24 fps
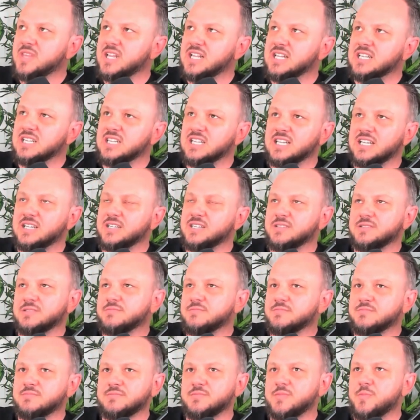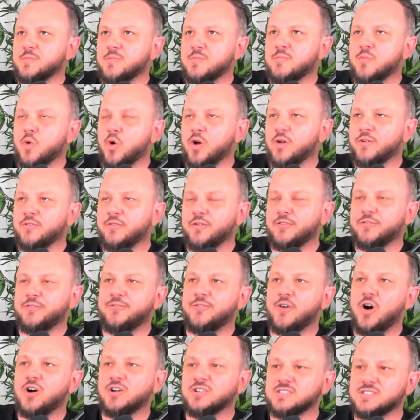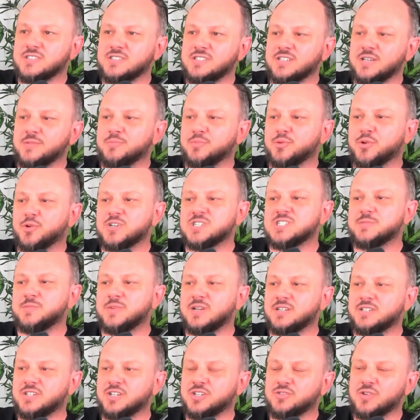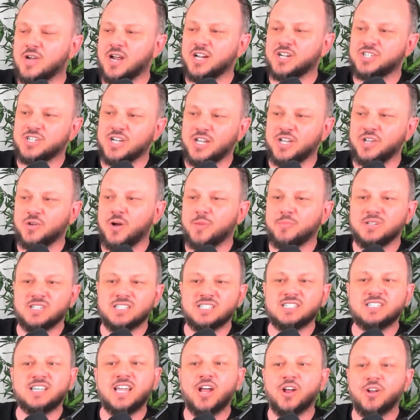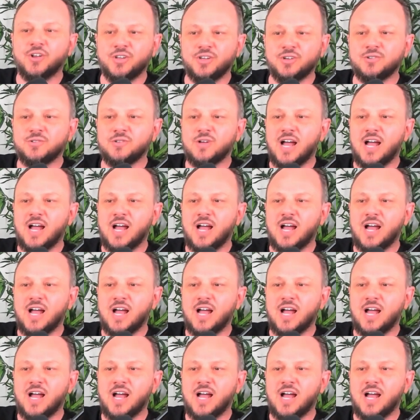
l- more of a false imprisonment to try to shut you up and scare you.